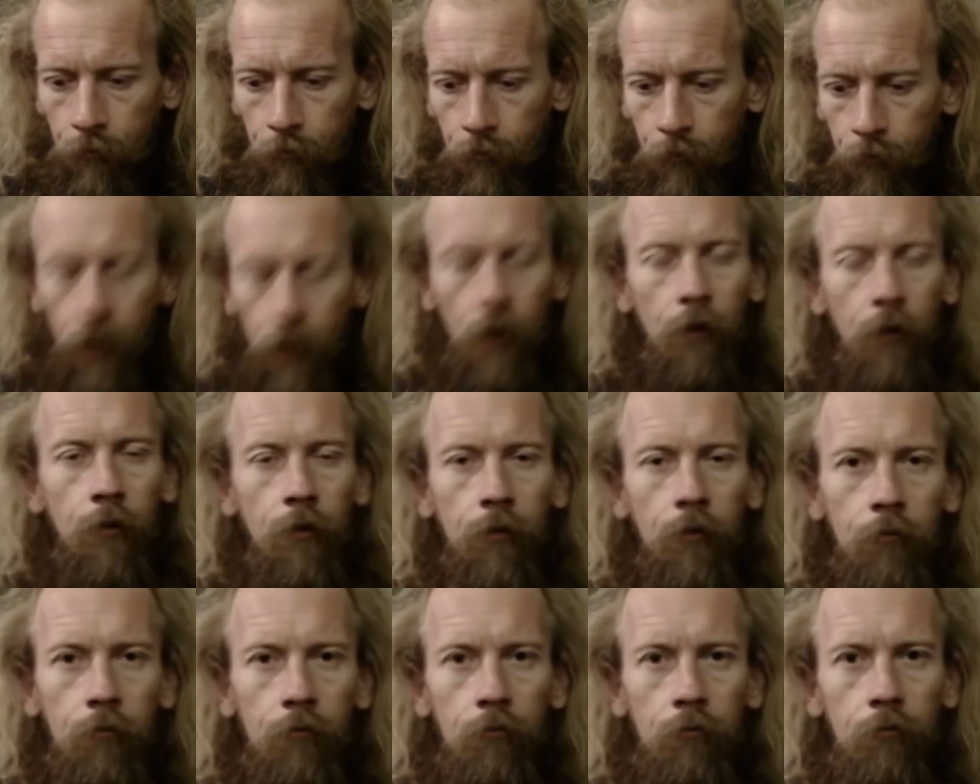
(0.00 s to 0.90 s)
yeah
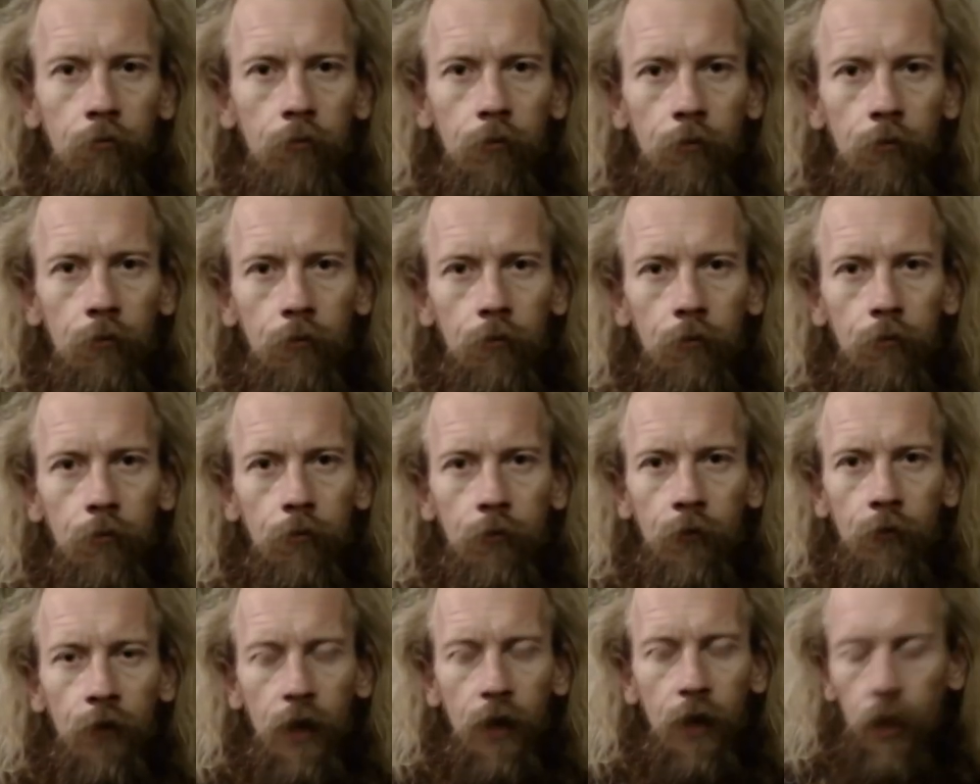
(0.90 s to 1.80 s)

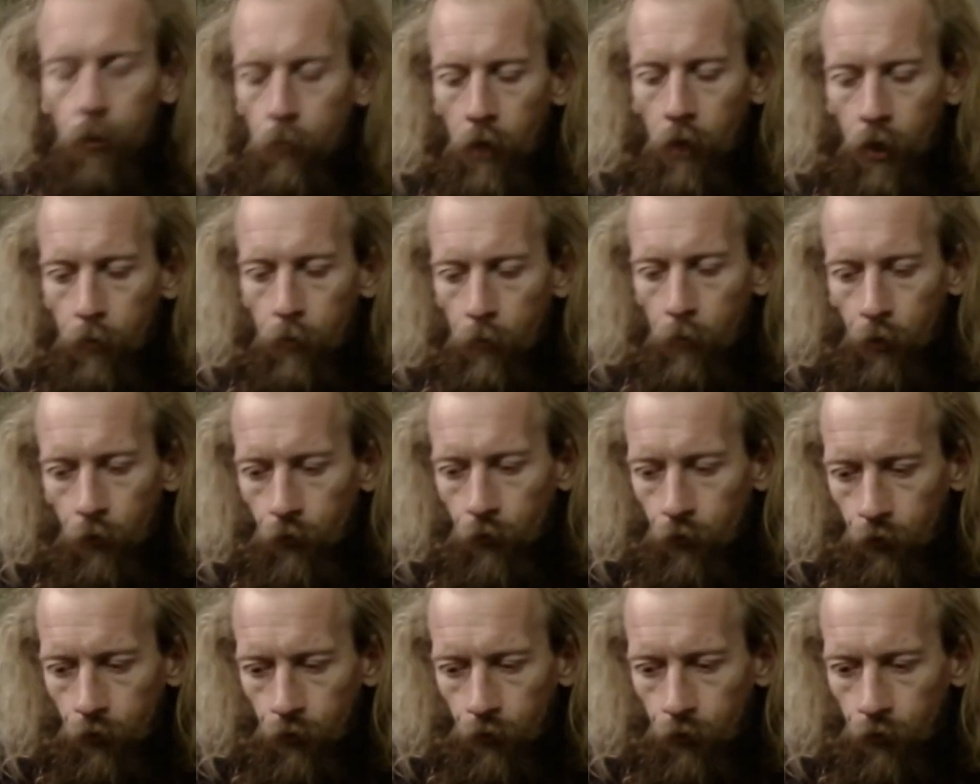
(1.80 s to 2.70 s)
feeling my
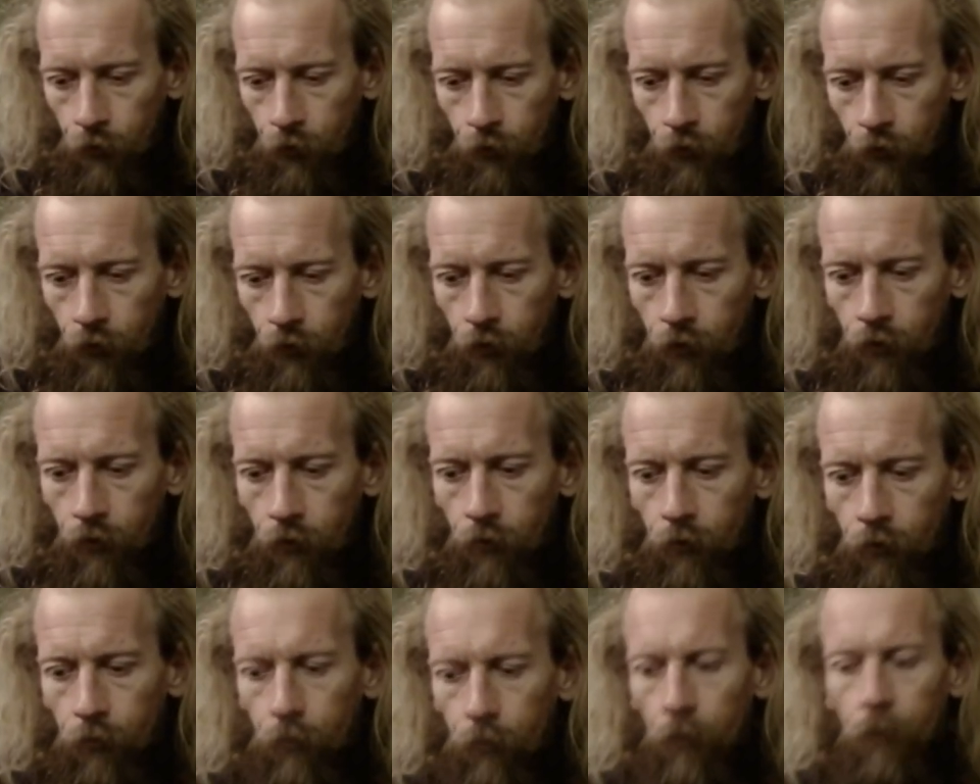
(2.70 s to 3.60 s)
emotions
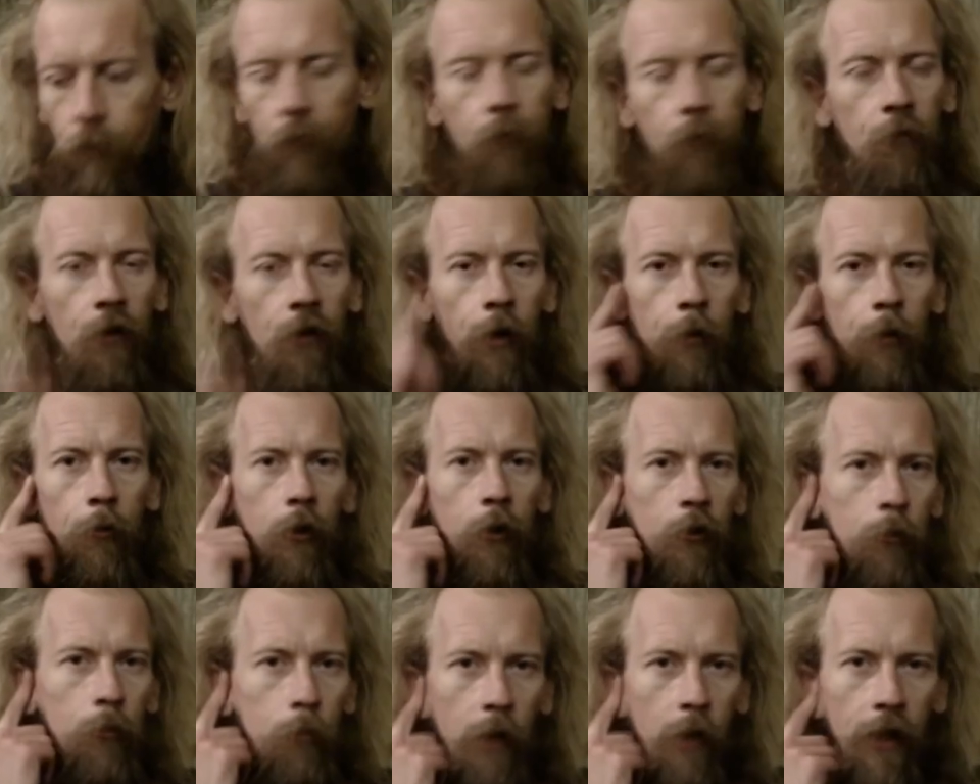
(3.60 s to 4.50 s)
very
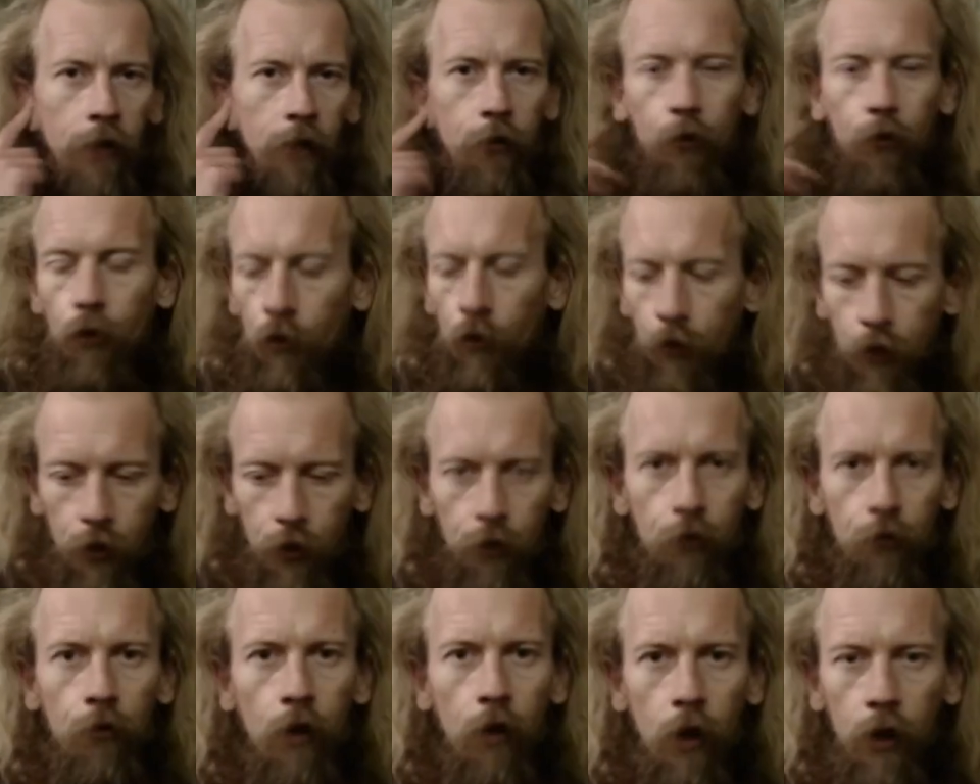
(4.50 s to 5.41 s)
much based on the
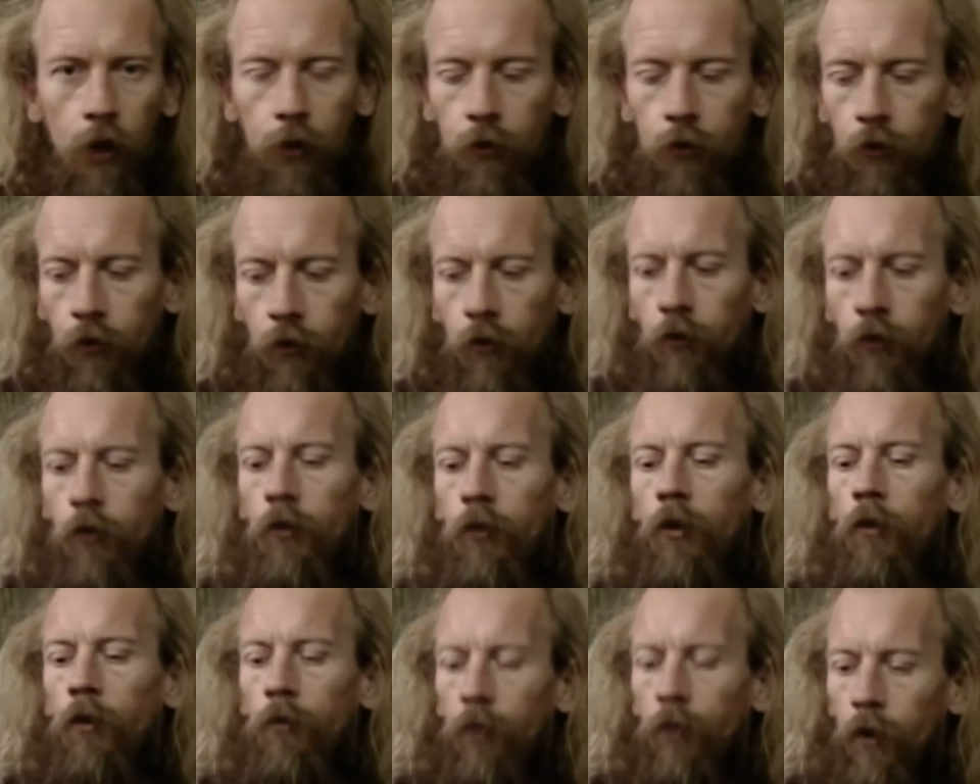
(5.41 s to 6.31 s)
advice and
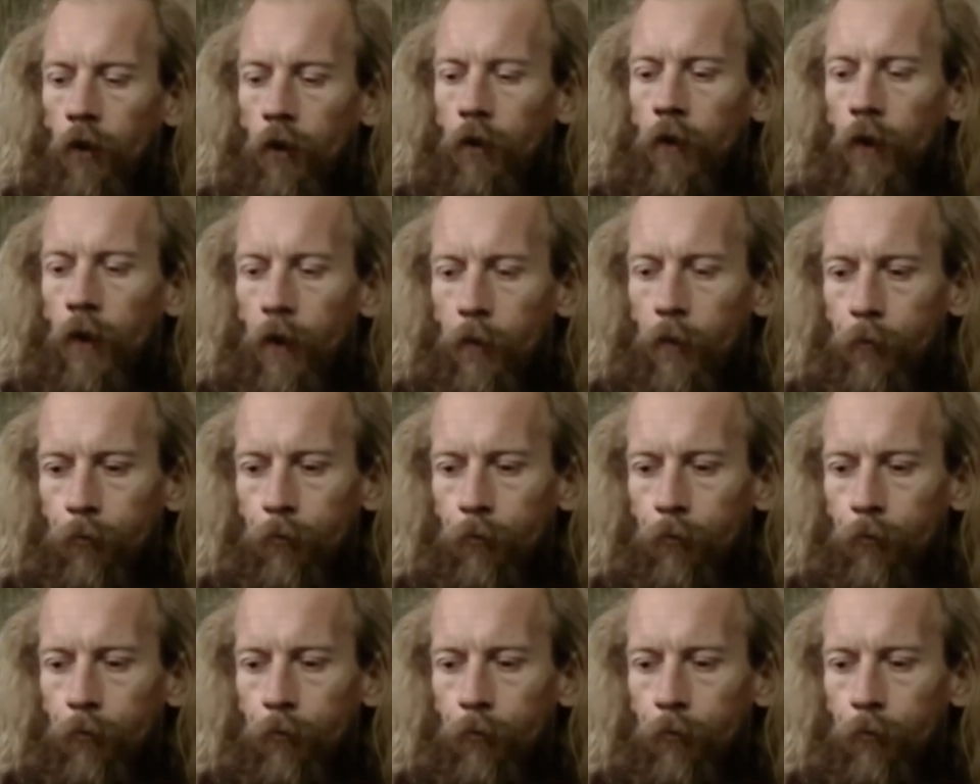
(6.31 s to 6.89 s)
stuff like that.